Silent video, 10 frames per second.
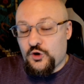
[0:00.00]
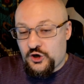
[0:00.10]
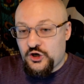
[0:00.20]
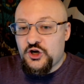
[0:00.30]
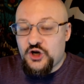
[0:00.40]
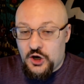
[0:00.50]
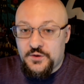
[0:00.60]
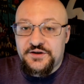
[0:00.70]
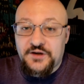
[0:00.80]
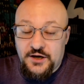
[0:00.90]
we're gonna go
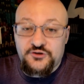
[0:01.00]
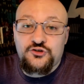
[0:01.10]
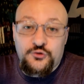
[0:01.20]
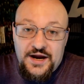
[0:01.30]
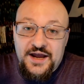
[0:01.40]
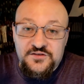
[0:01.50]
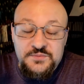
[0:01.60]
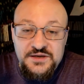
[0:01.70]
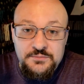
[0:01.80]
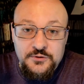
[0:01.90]
and touch grass,
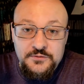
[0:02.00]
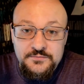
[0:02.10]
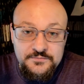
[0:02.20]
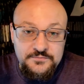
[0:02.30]
people.